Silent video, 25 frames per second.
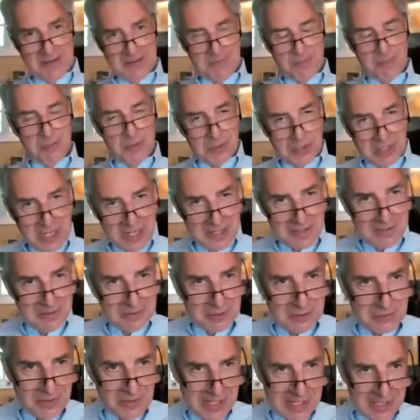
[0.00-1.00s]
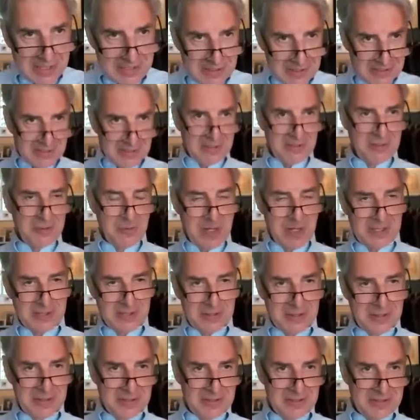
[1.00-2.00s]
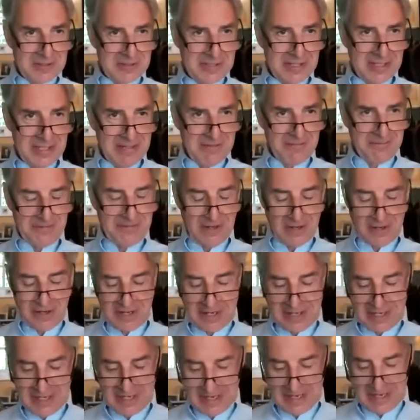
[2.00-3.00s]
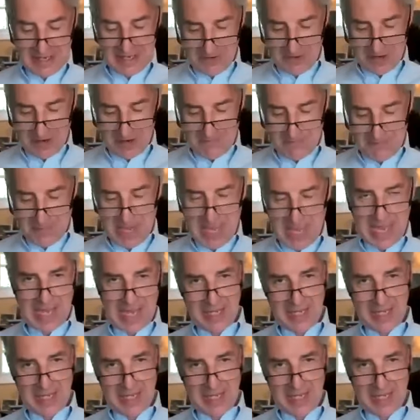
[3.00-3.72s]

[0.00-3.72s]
We'll go straight to questions, if I may.